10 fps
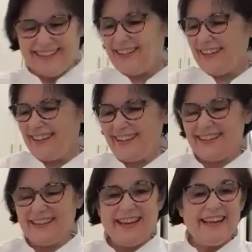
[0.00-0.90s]
All right.
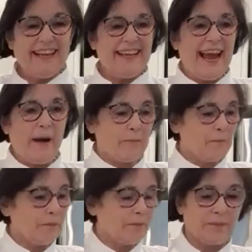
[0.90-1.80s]
Now,
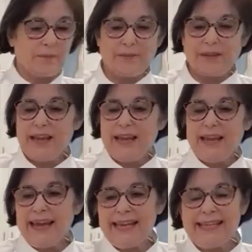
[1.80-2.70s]

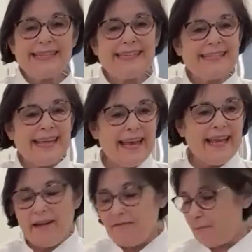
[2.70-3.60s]

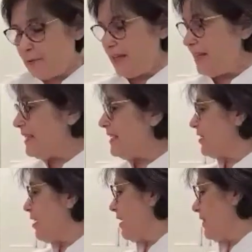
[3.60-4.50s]
instead of putting
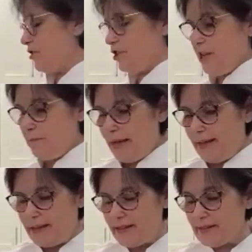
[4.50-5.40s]
these on the sheet
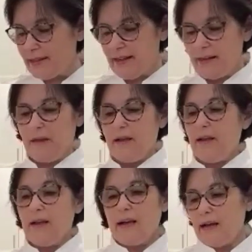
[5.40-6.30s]
pan this time,
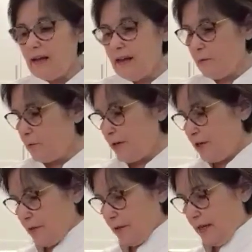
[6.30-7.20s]
I think
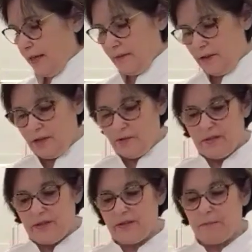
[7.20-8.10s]
I'm going to use
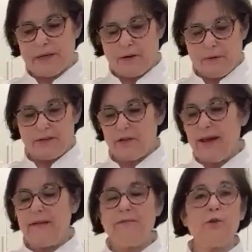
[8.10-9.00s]
this bigger one. So
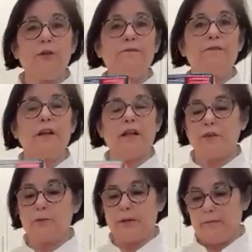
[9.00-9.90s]
I have two different
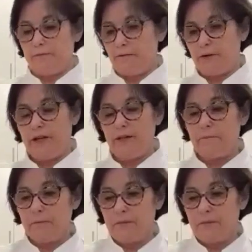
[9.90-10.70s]
aluminum foil.